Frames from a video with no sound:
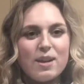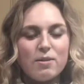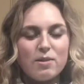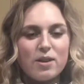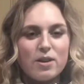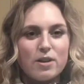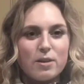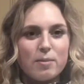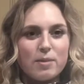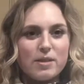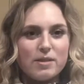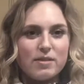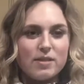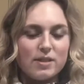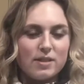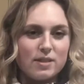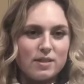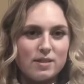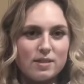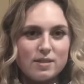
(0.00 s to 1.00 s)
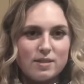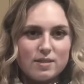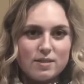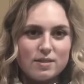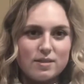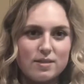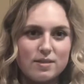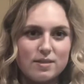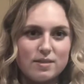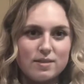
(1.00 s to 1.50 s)
Yeah, we're already best friends.
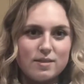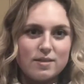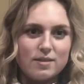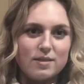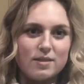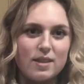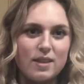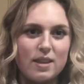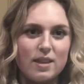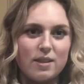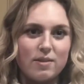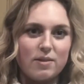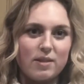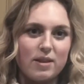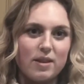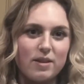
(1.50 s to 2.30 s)
I think we